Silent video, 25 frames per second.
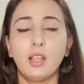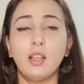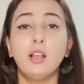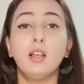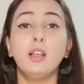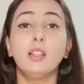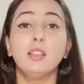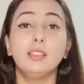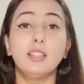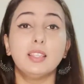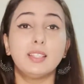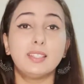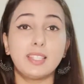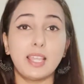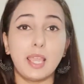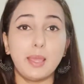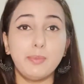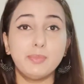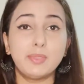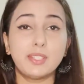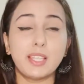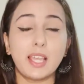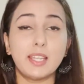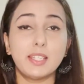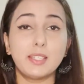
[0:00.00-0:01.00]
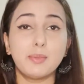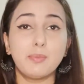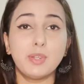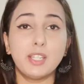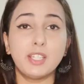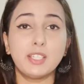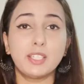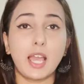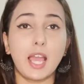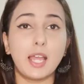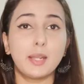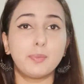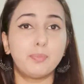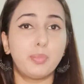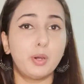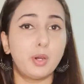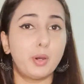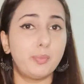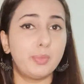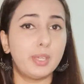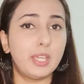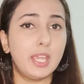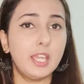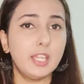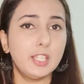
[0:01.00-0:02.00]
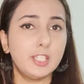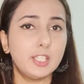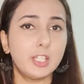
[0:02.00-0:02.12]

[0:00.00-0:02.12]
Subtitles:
The same sentiment had permeated